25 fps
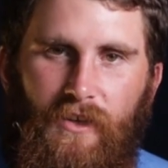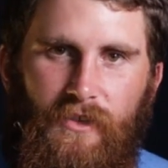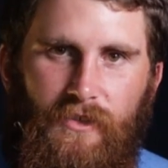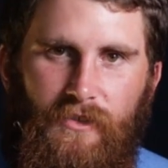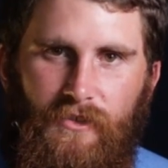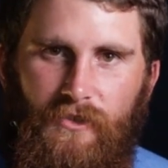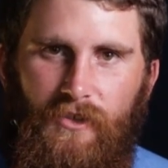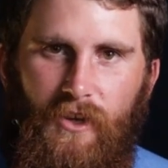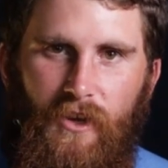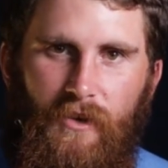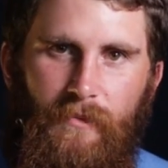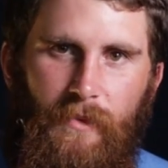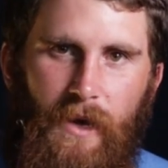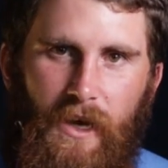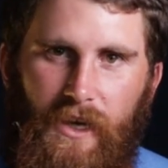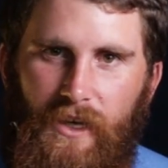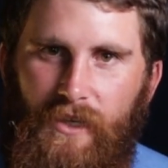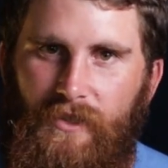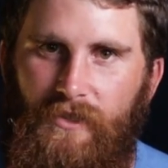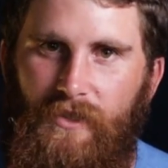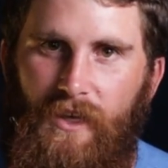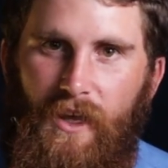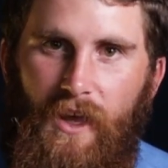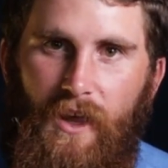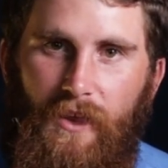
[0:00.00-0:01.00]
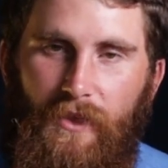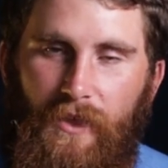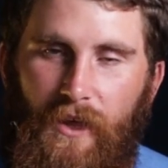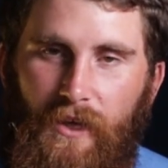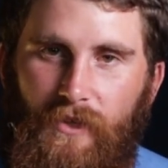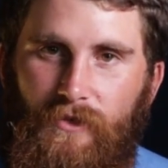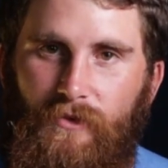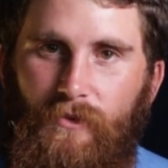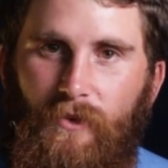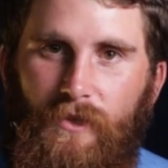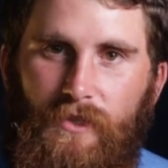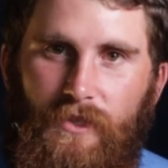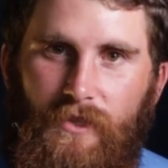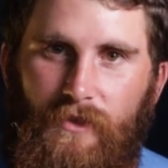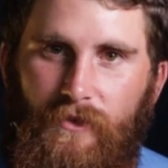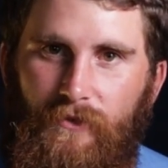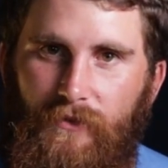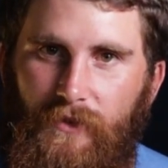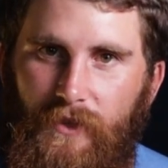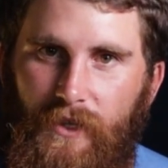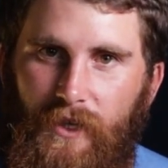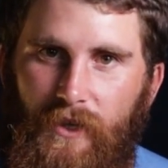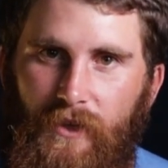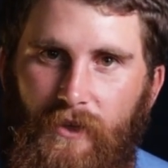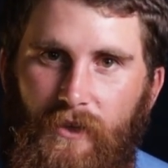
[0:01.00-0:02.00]
So buggers, thanks for watching the
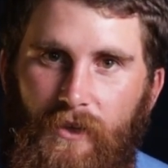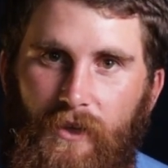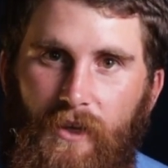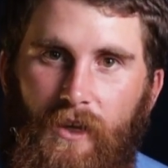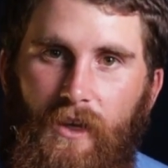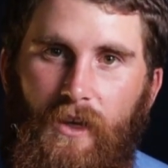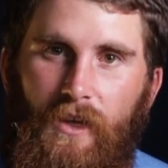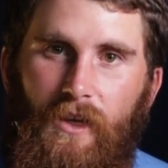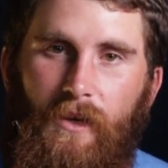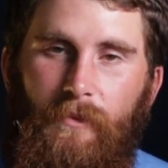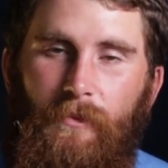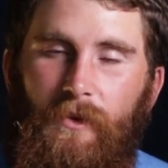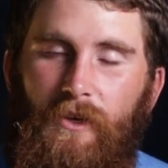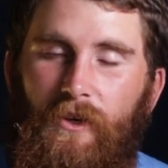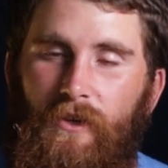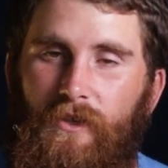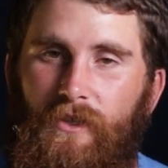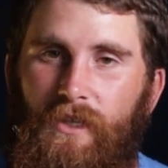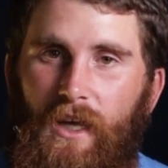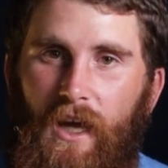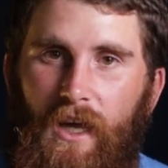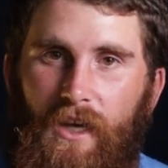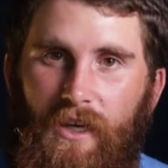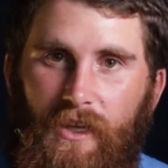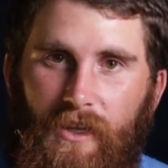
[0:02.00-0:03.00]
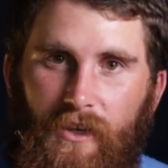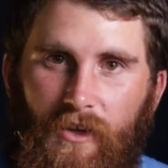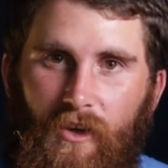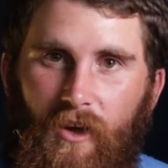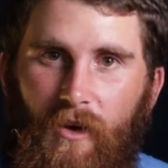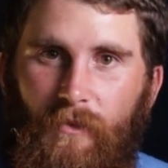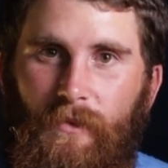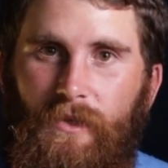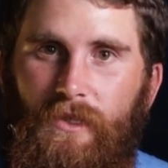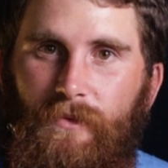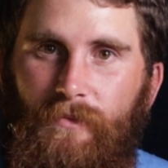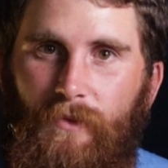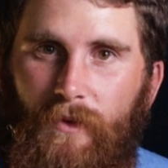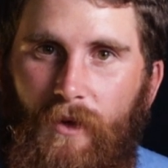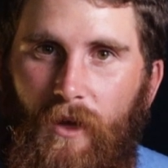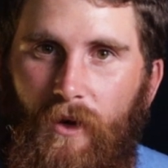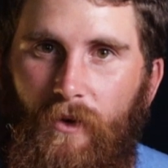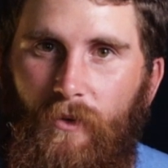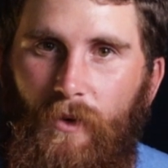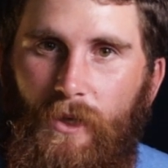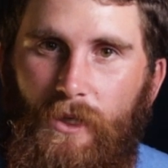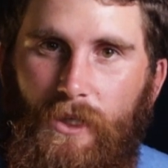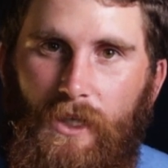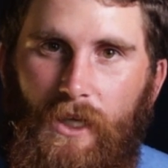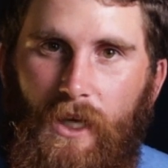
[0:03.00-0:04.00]
video. Let me know down in the comments below
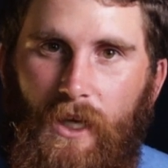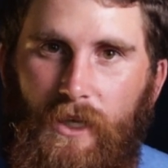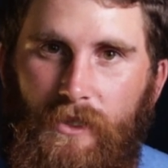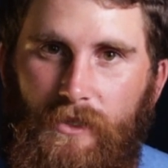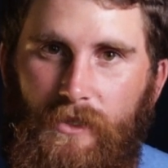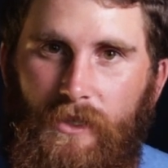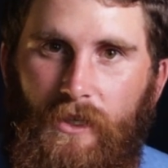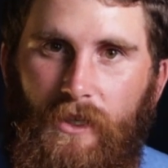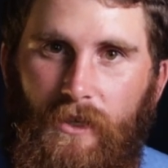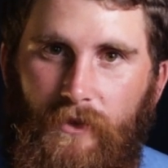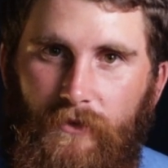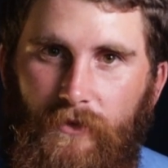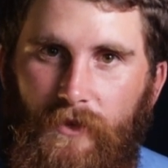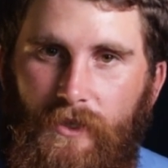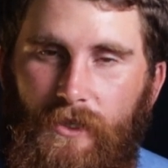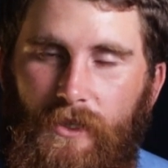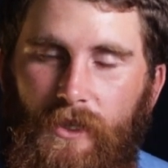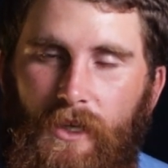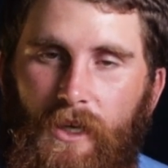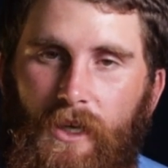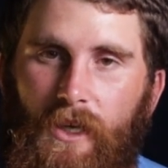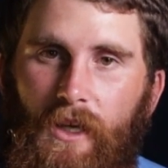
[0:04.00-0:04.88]
what you guys think of it.